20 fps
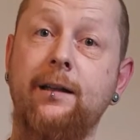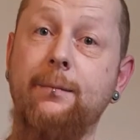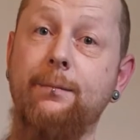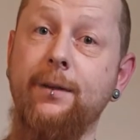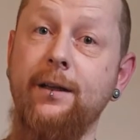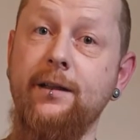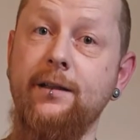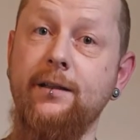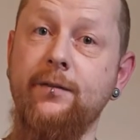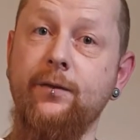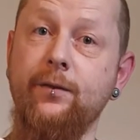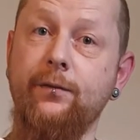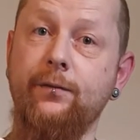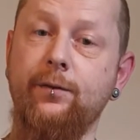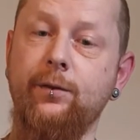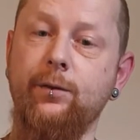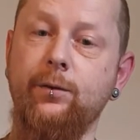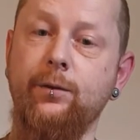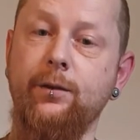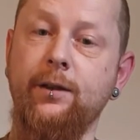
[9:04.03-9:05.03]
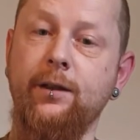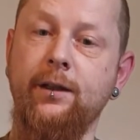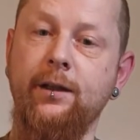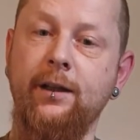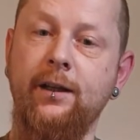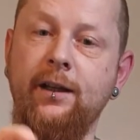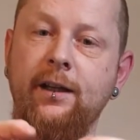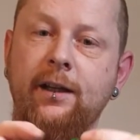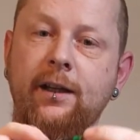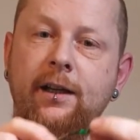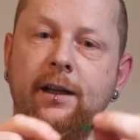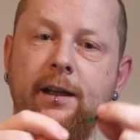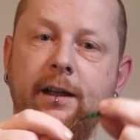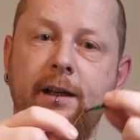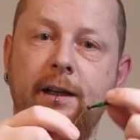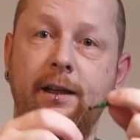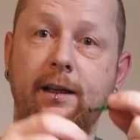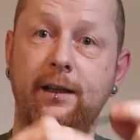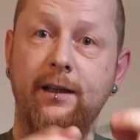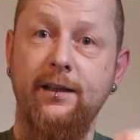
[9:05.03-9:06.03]
base of the float.
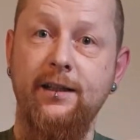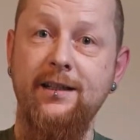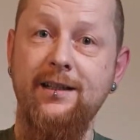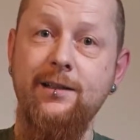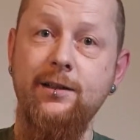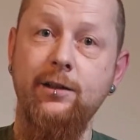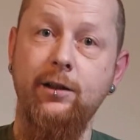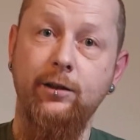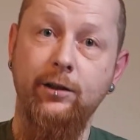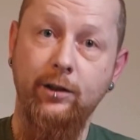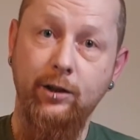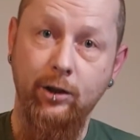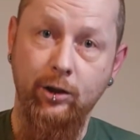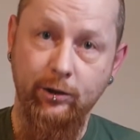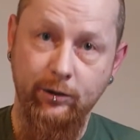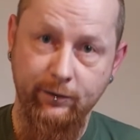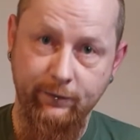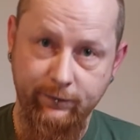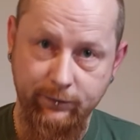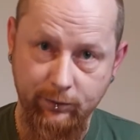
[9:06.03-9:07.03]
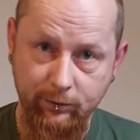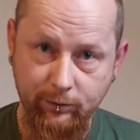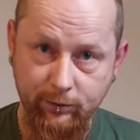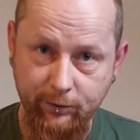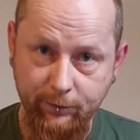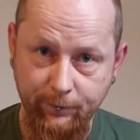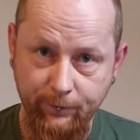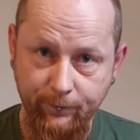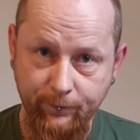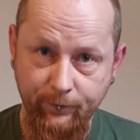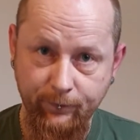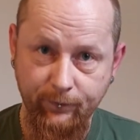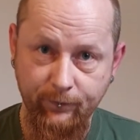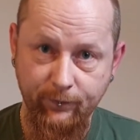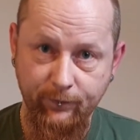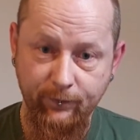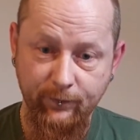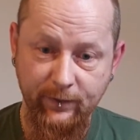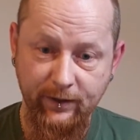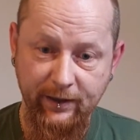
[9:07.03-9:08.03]
This is not to cock the float.
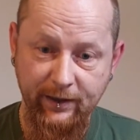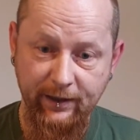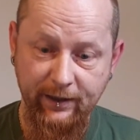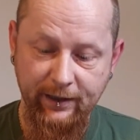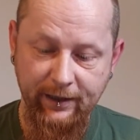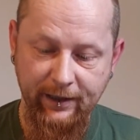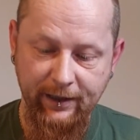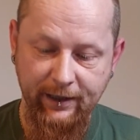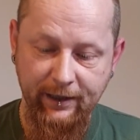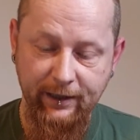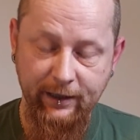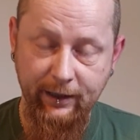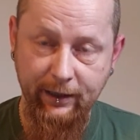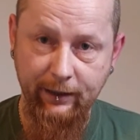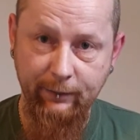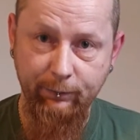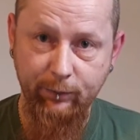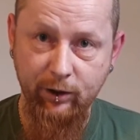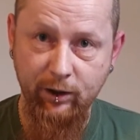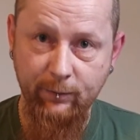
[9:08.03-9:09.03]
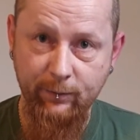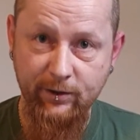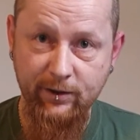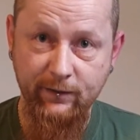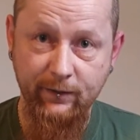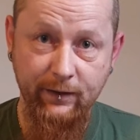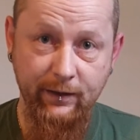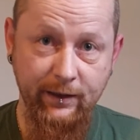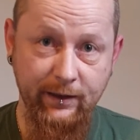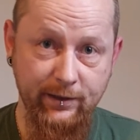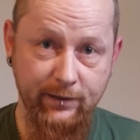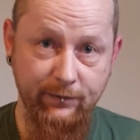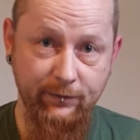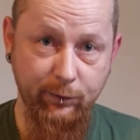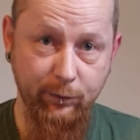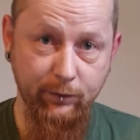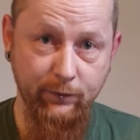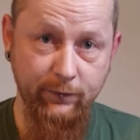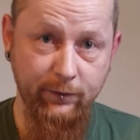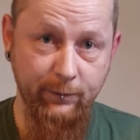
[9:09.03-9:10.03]
The purpose of this
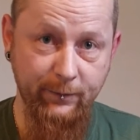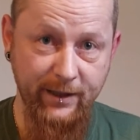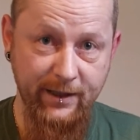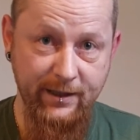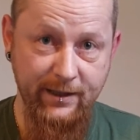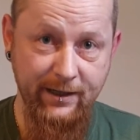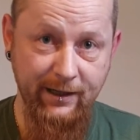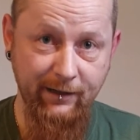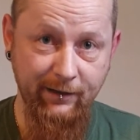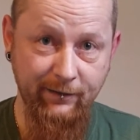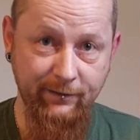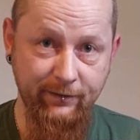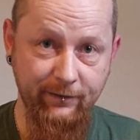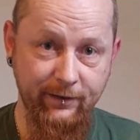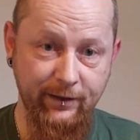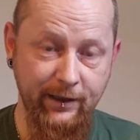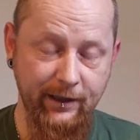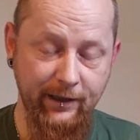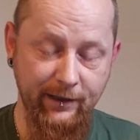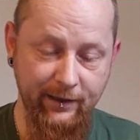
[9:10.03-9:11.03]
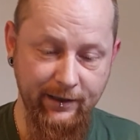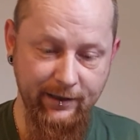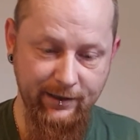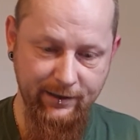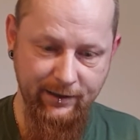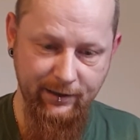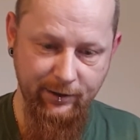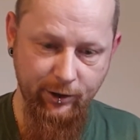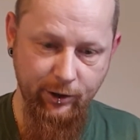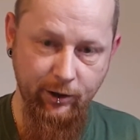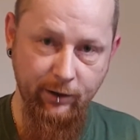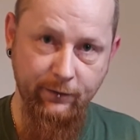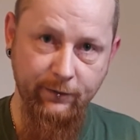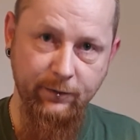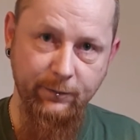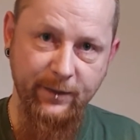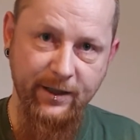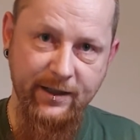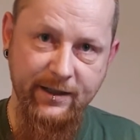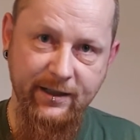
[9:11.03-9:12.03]
float for myself, this shot for
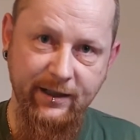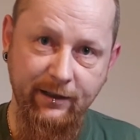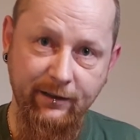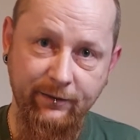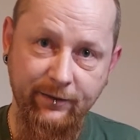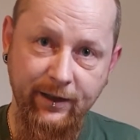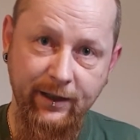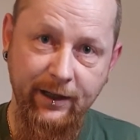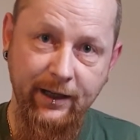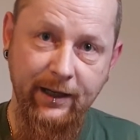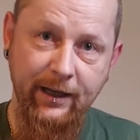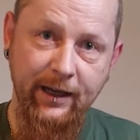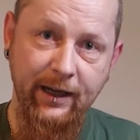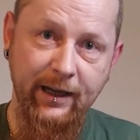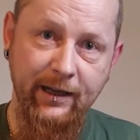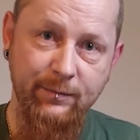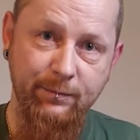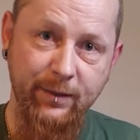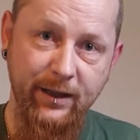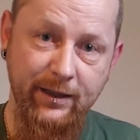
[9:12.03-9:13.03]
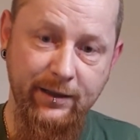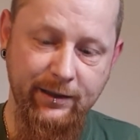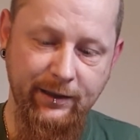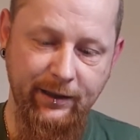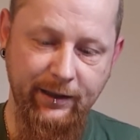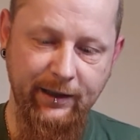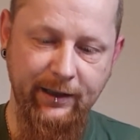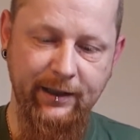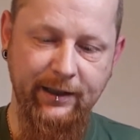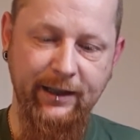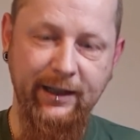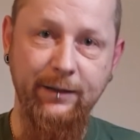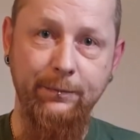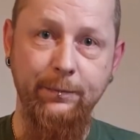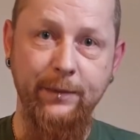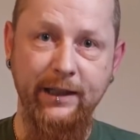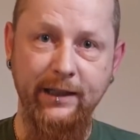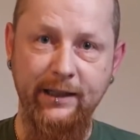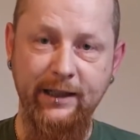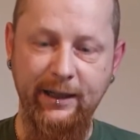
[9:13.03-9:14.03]
myself, is basically to keep
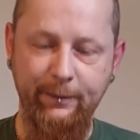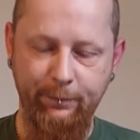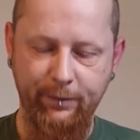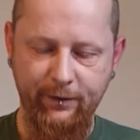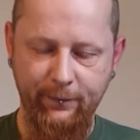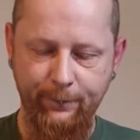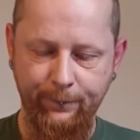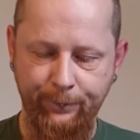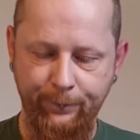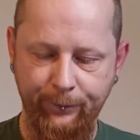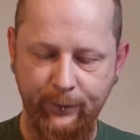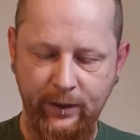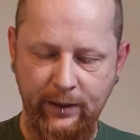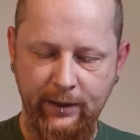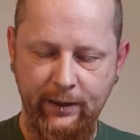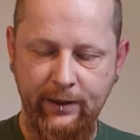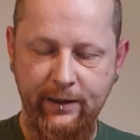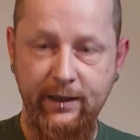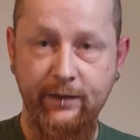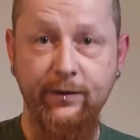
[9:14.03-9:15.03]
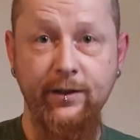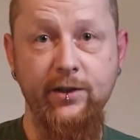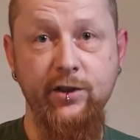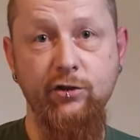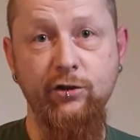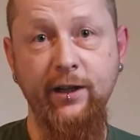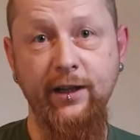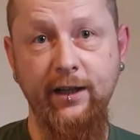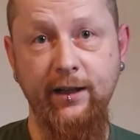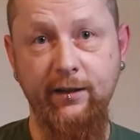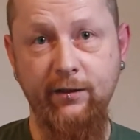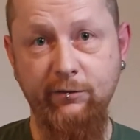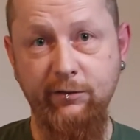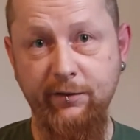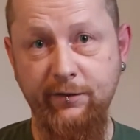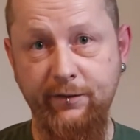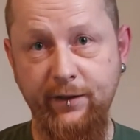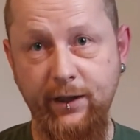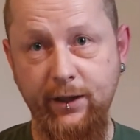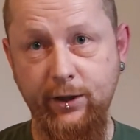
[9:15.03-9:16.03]
my depth. If I strike into a
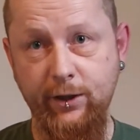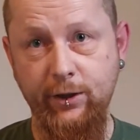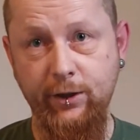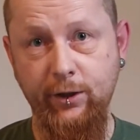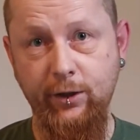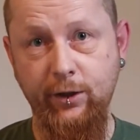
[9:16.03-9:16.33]
fish,